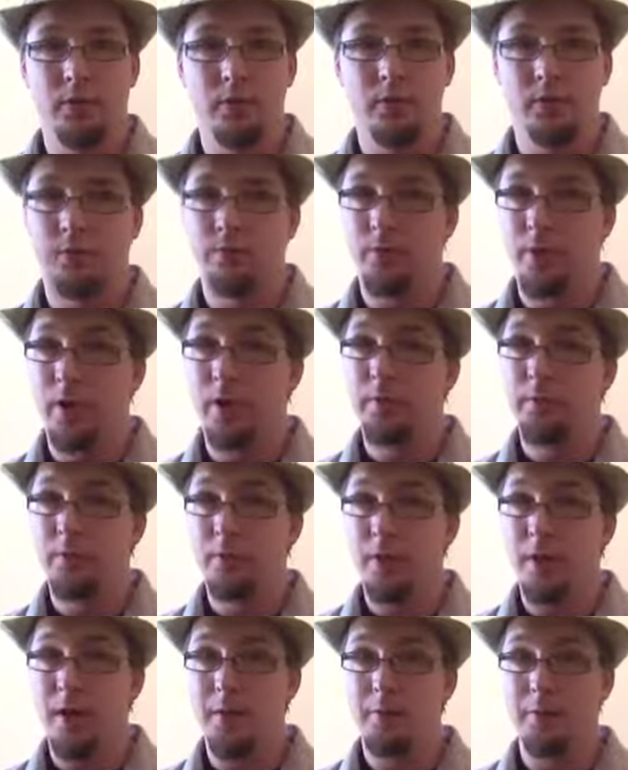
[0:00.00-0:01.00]
fretted
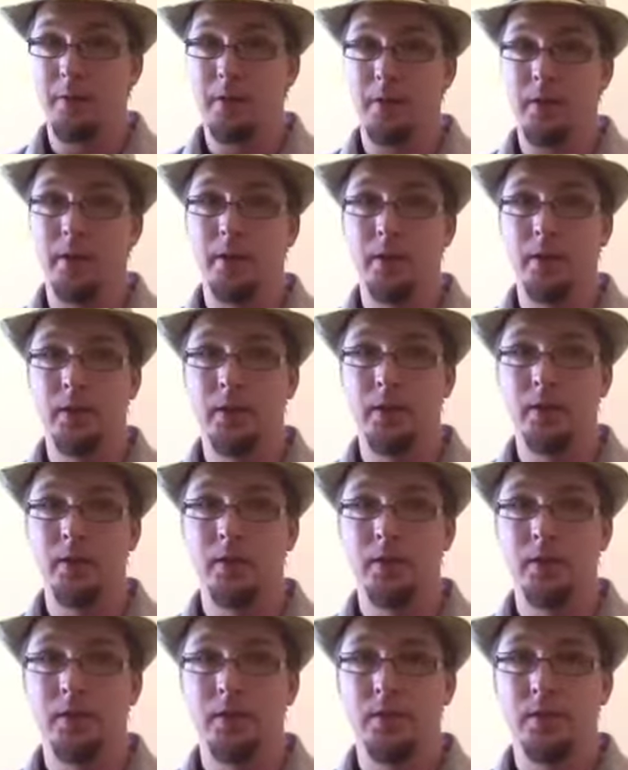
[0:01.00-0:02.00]
properly
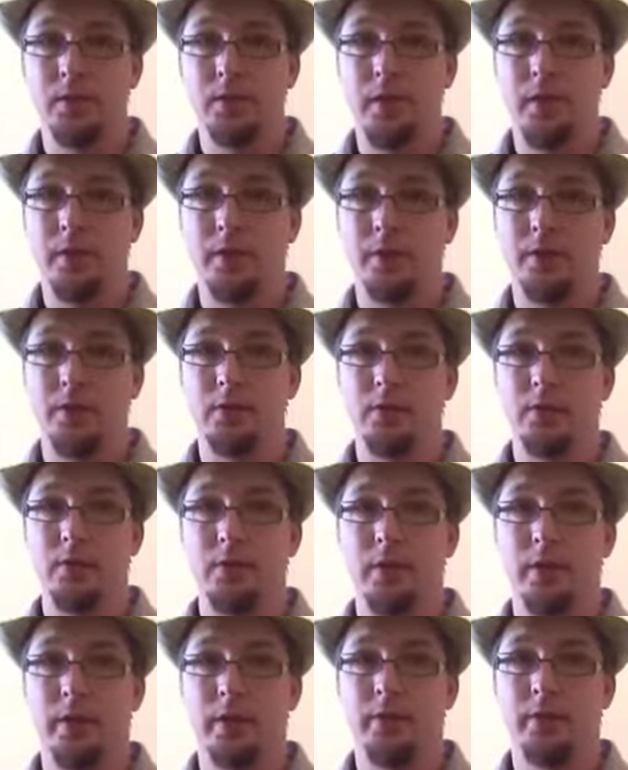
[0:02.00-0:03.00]
to sound as
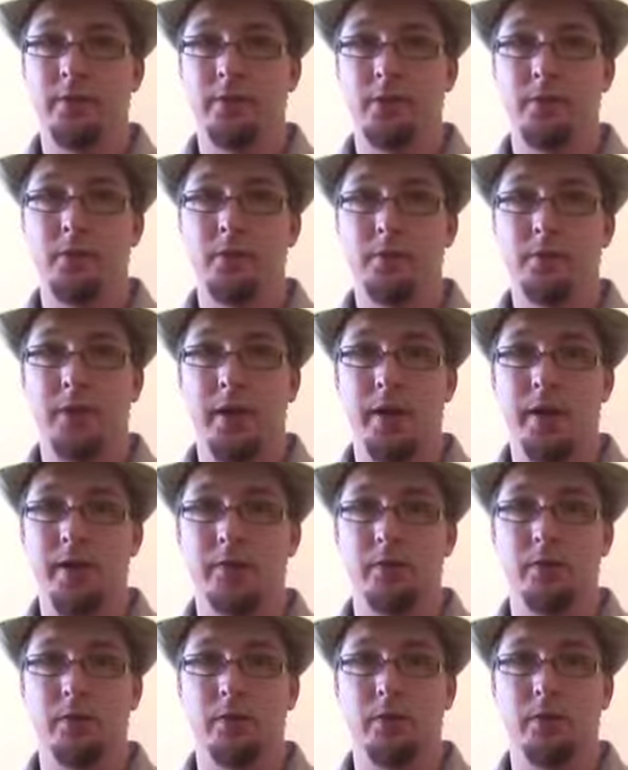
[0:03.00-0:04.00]
good as
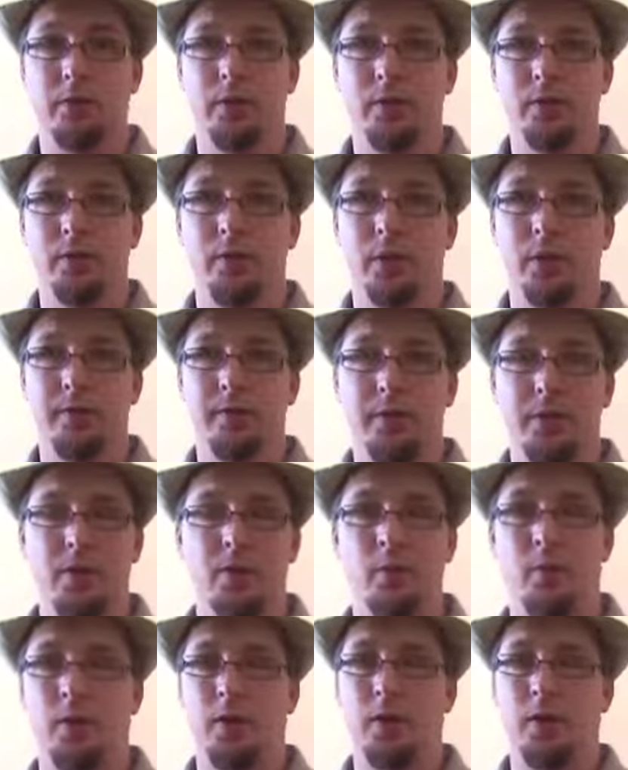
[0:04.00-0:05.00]
possible. It's all about the
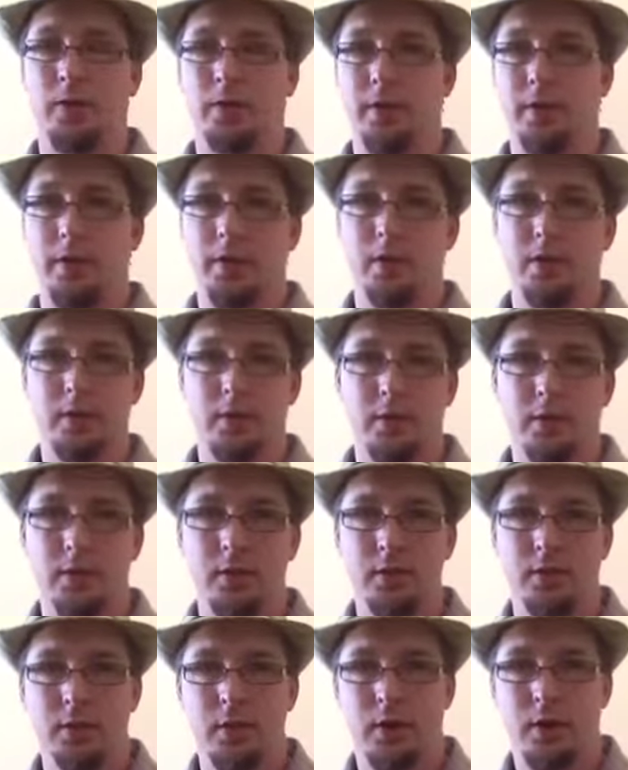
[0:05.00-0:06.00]
quality.
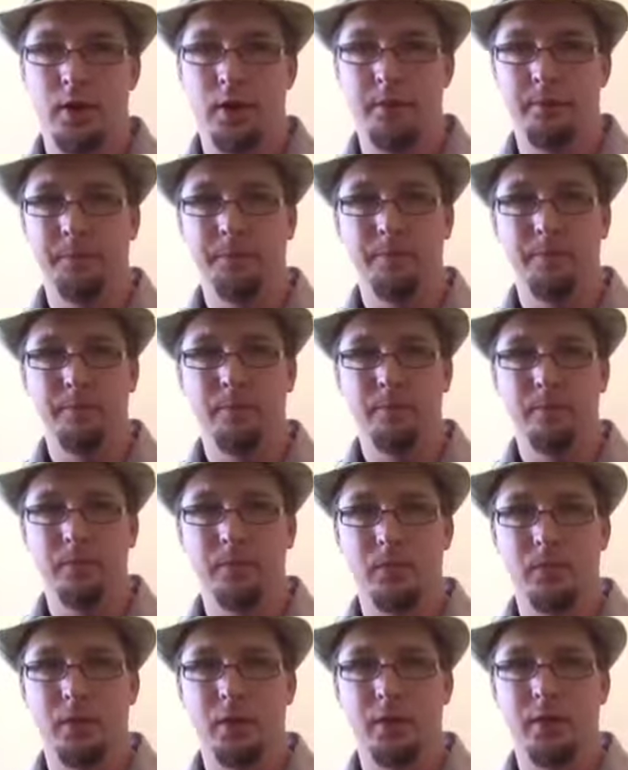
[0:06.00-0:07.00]
And
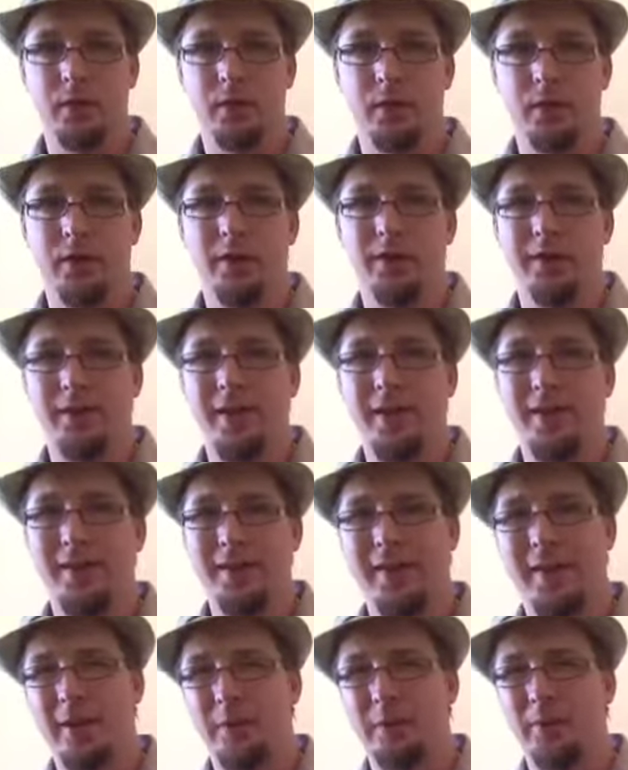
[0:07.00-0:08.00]

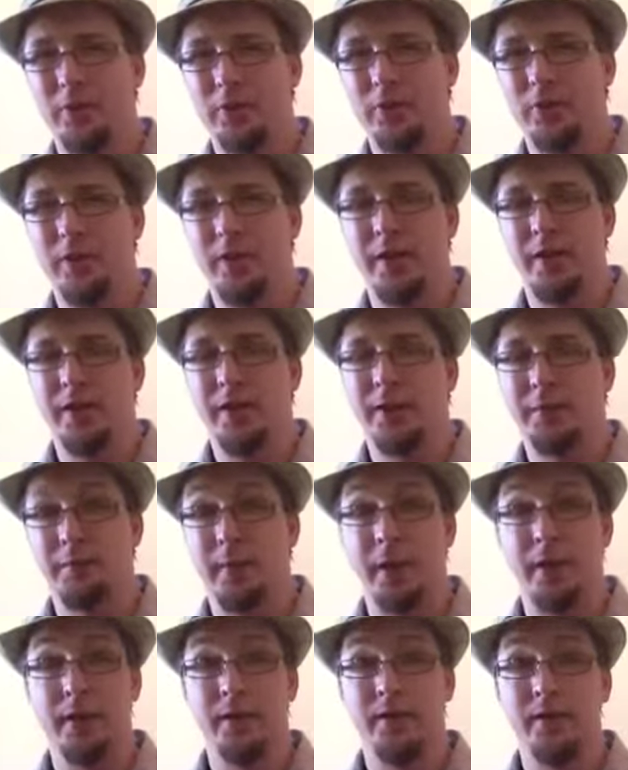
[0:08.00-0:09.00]
that'll build your technique
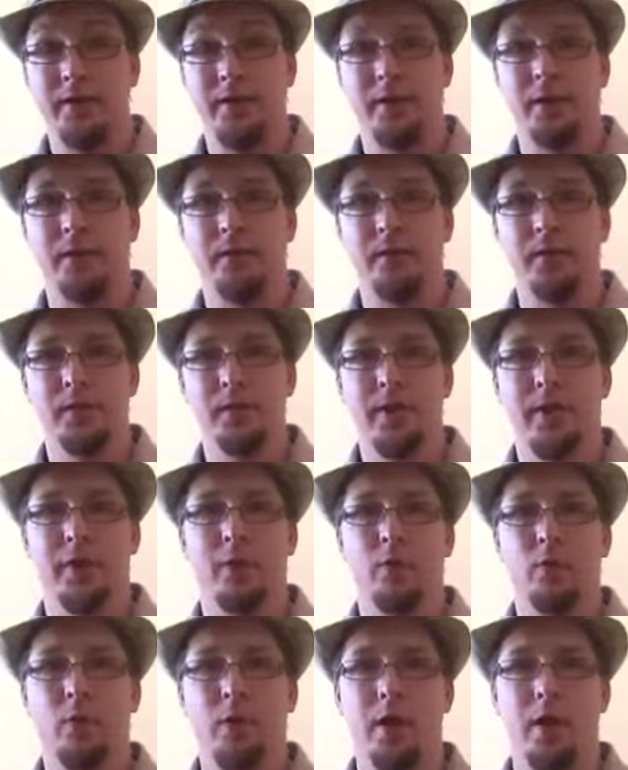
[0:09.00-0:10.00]
by itself, just
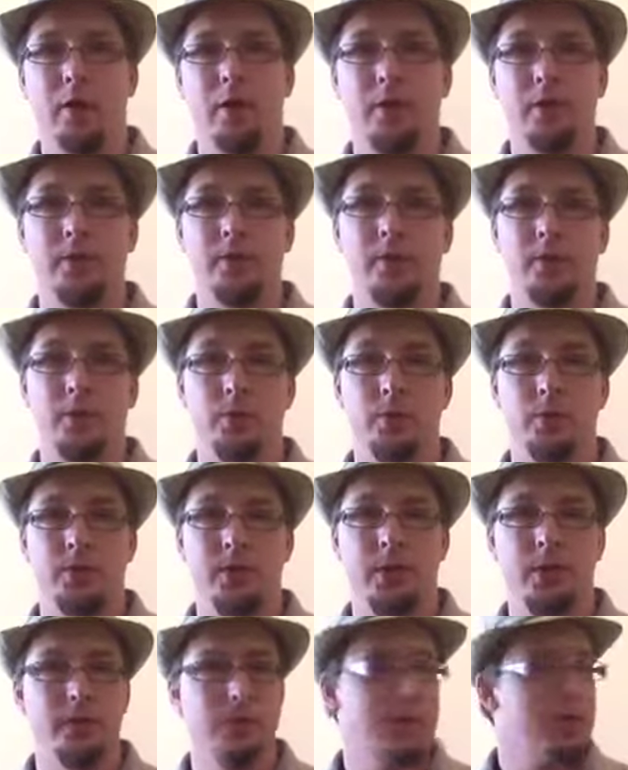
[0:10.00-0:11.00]
how good your notes
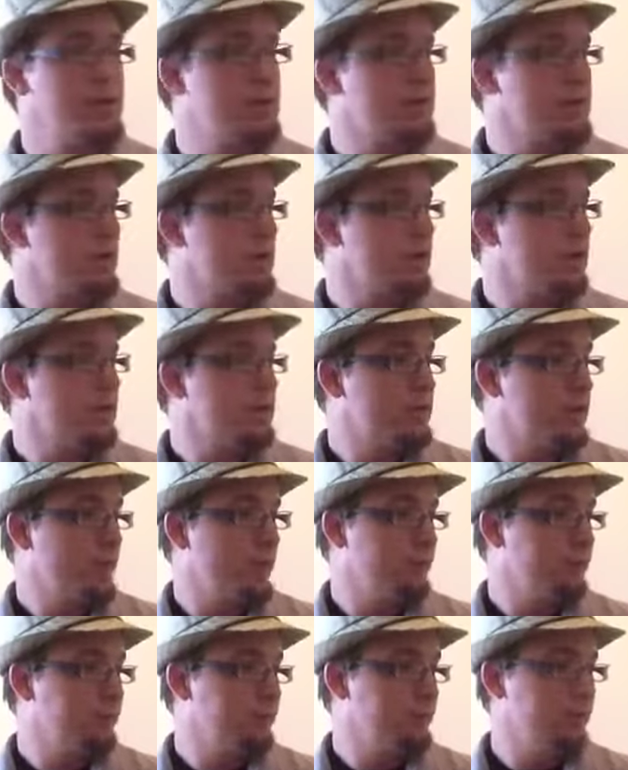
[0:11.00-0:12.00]
sound.
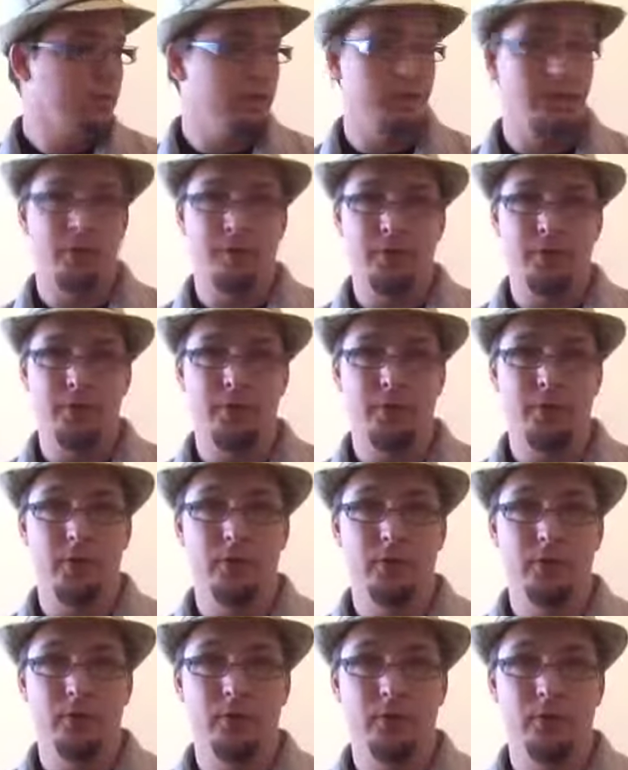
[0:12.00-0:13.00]
So, your first
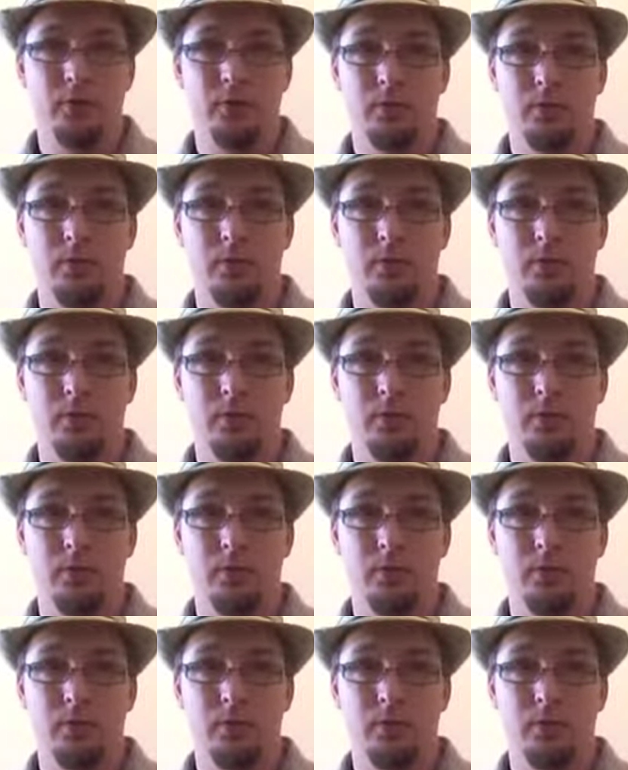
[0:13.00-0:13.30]
note, and